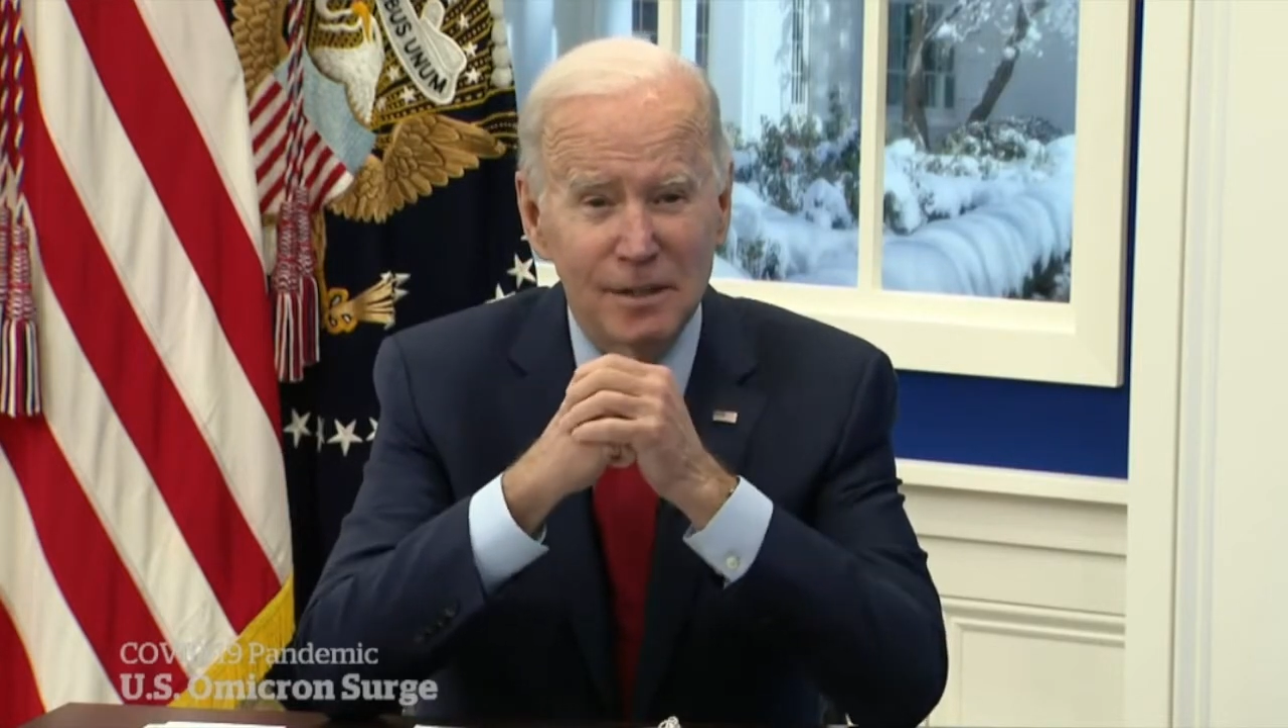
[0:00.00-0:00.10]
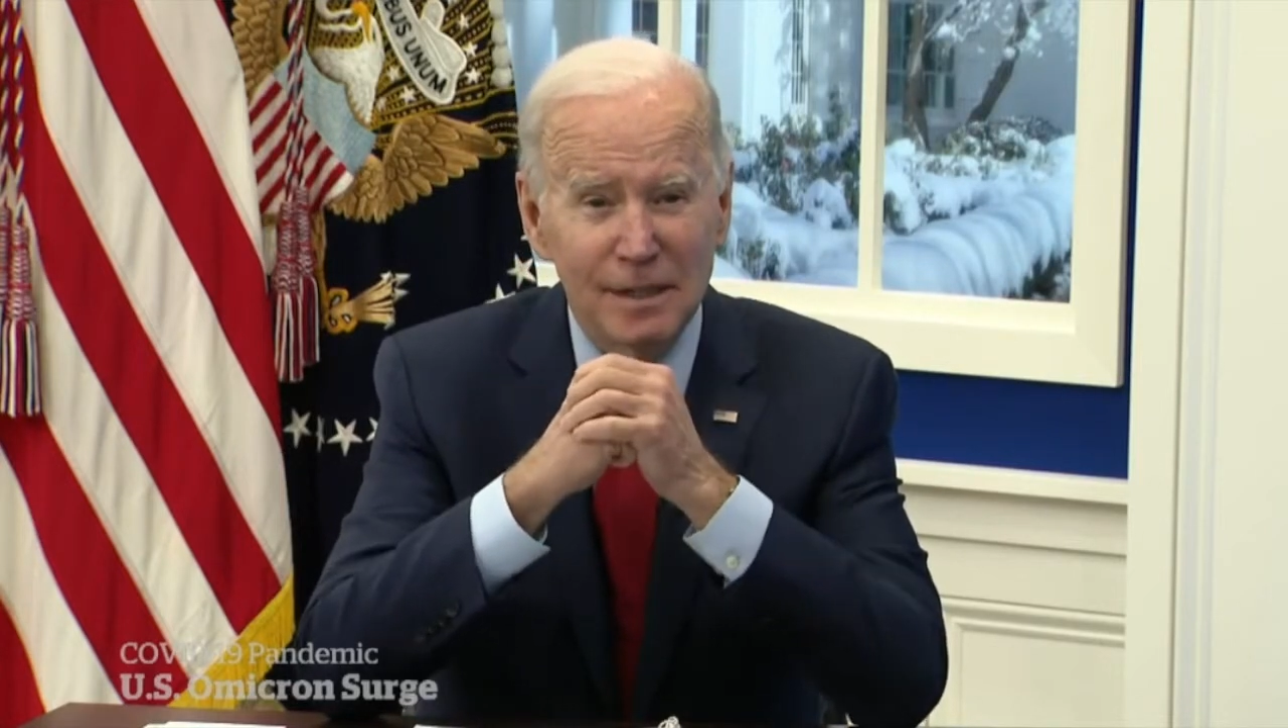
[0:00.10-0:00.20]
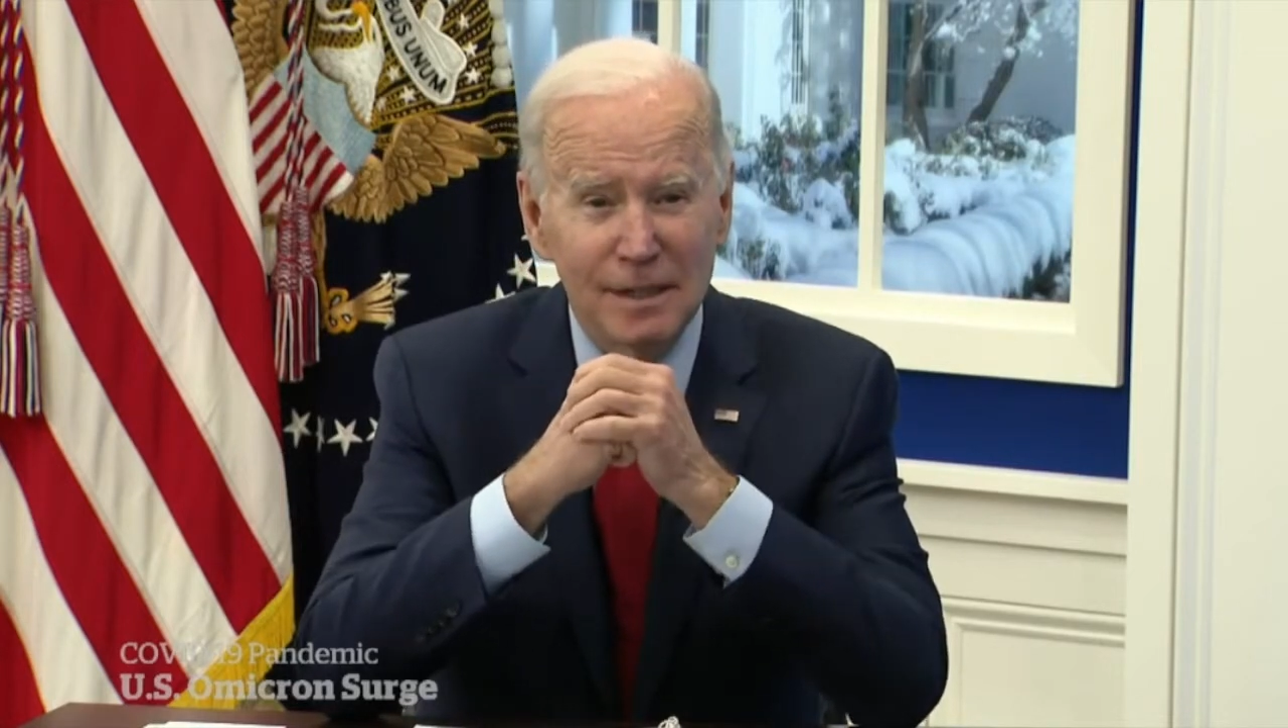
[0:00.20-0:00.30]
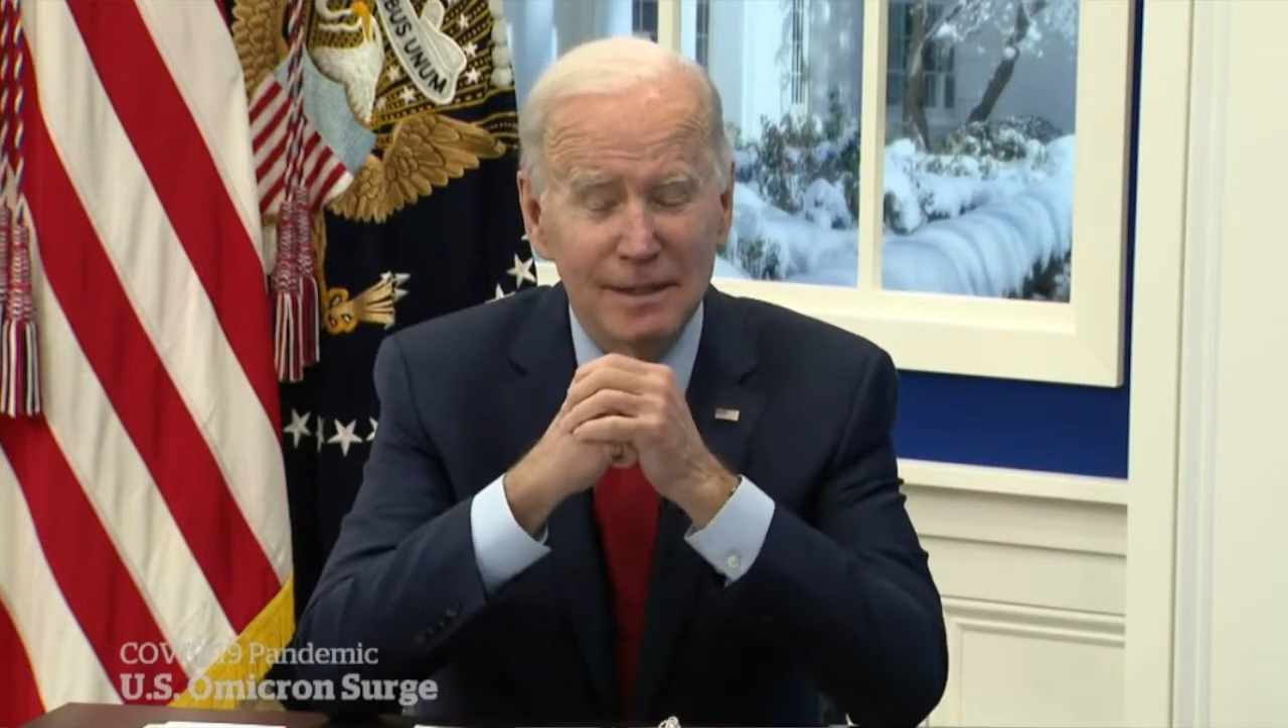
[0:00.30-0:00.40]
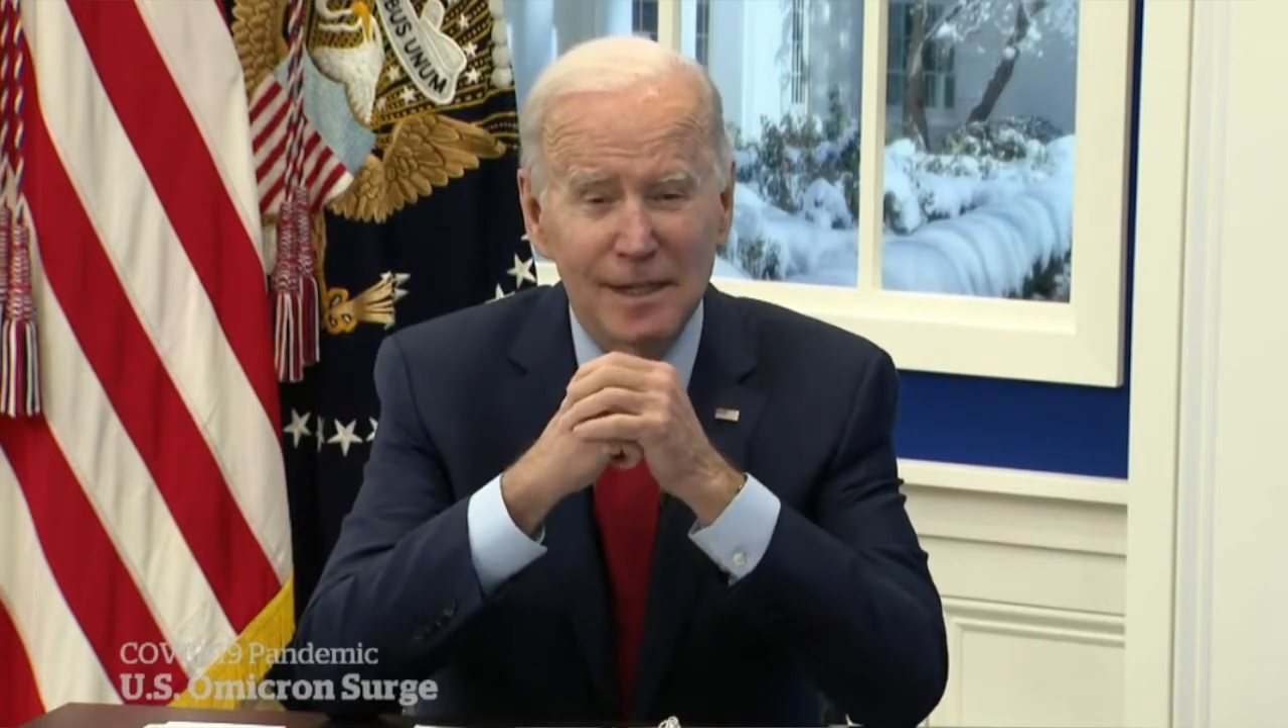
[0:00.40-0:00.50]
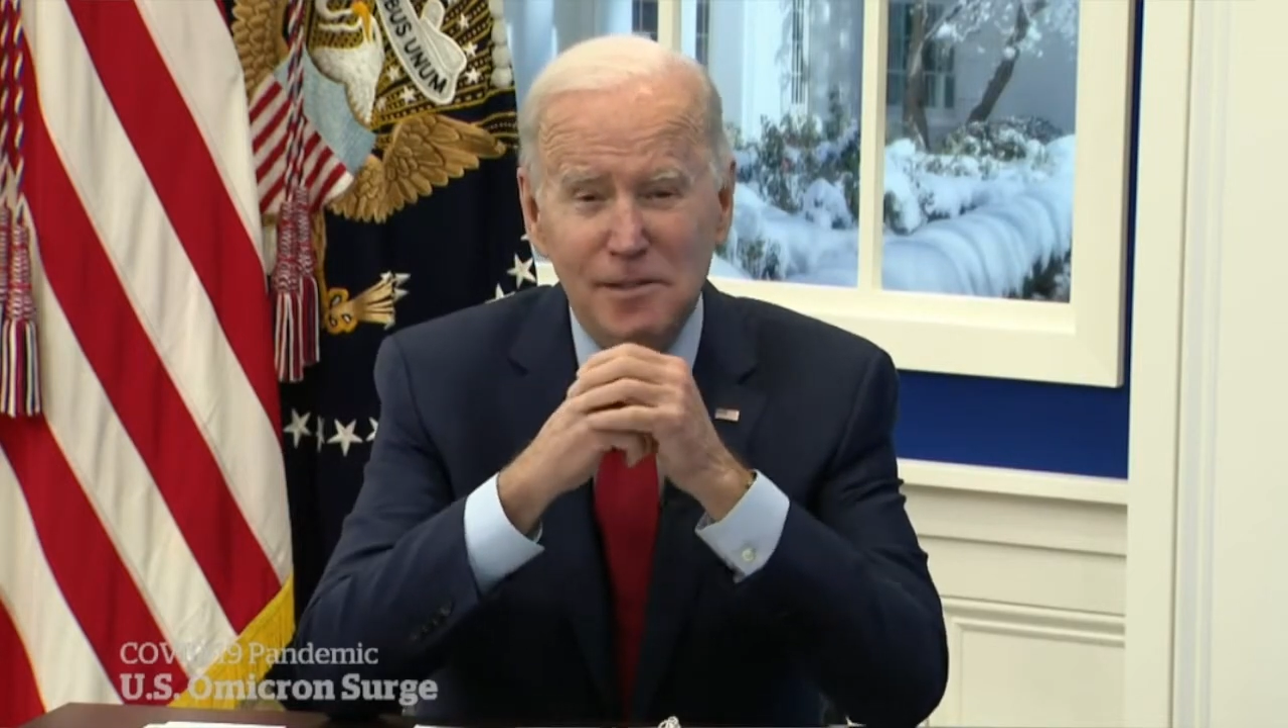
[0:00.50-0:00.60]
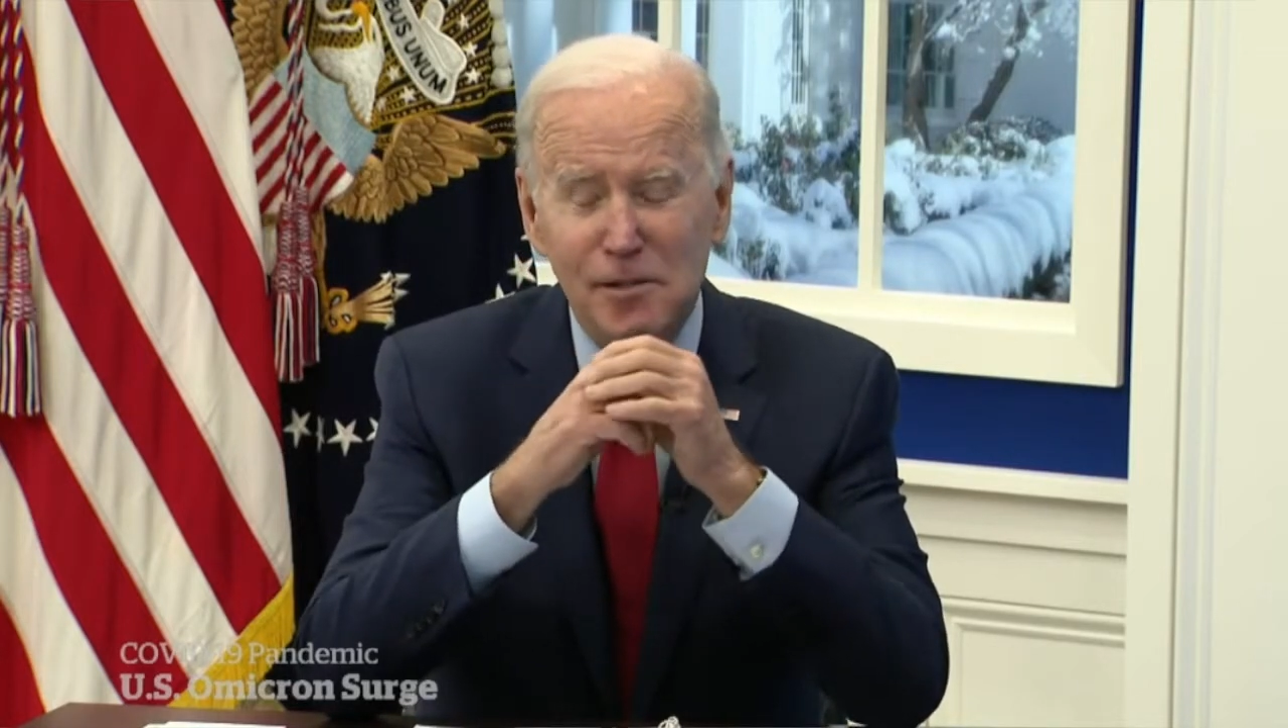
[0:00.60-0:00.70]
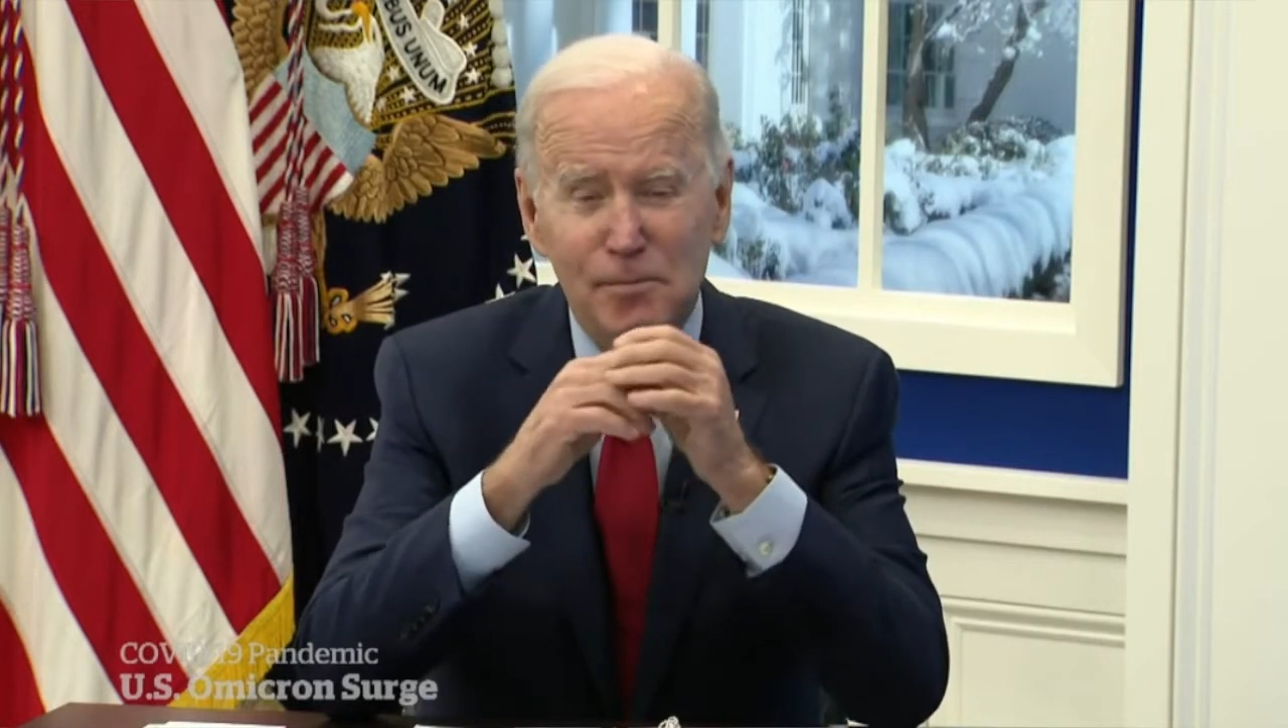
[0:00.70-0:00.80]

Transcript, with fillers: And I got this